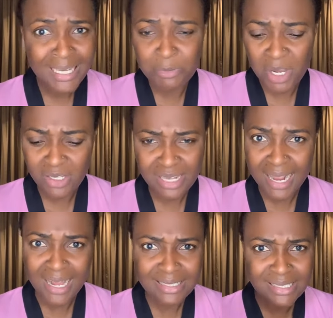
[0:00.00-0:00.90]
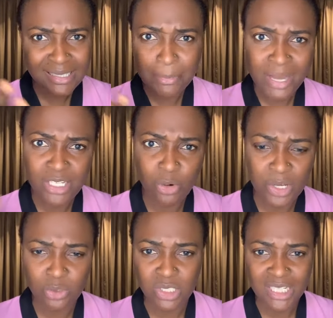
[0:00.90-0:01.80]
It's because I can't imagine
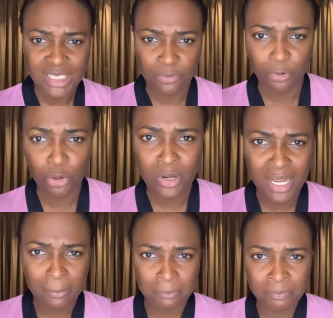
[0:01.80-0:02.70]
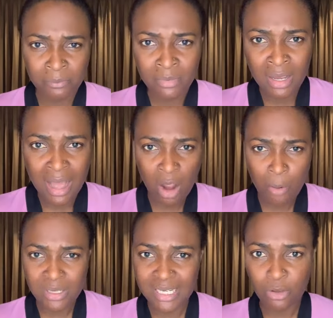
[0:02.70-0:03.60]
going to search for your name and
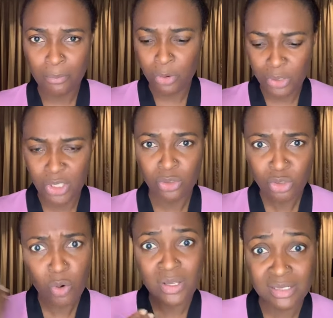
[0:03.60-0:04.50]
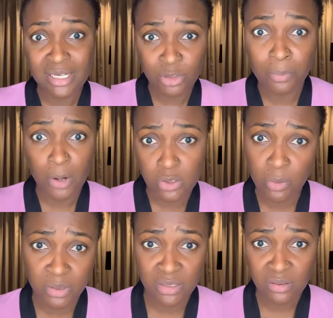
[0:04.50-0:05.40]
come and start unblocking you. Do you know what it takes to block
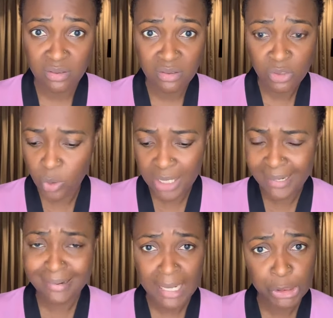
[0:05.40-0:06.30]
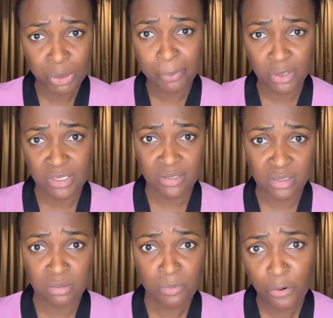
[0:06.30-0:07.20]
somebody? You click like 3
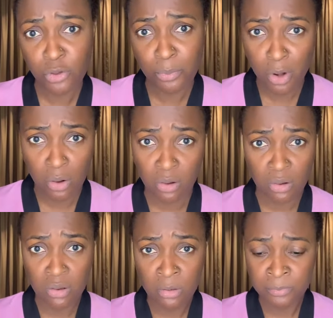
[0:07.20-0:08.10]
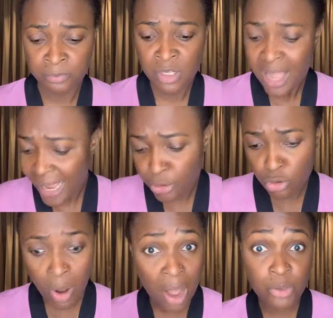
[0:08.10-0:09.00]
buttons before you block. And do
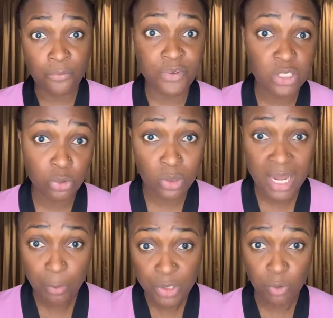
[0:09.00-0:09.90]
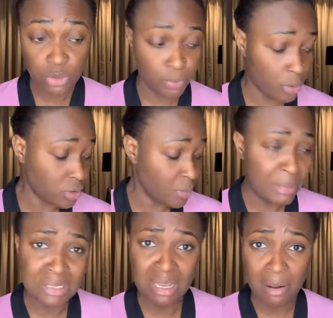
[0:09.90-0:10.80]
you know how your face looks like when you want to block somebody?
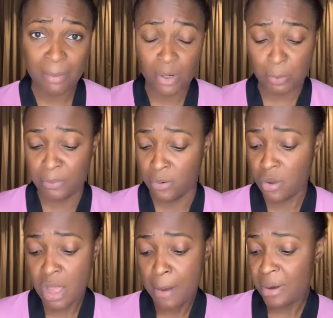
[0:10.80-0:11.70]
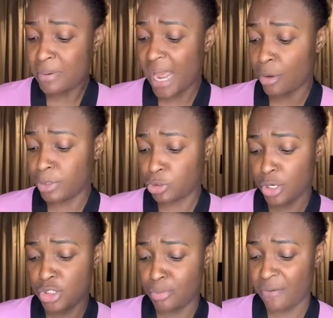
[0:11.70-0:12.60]
Let me tell you how I block people. Probably I could be
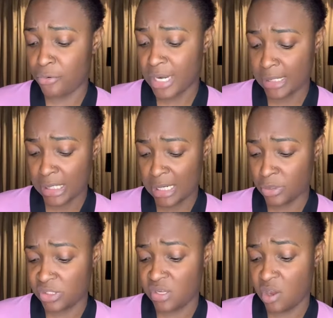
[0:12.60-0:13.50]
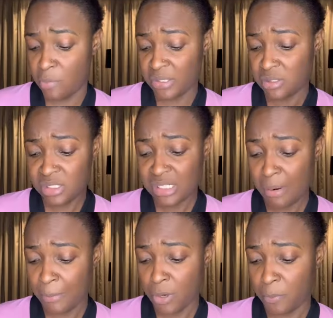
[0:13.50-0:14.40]
scrolling through my phone like this and I just see a comment. This is
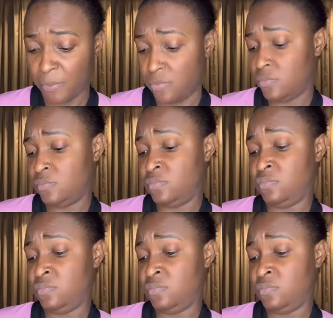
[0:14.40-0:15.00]
how I block people.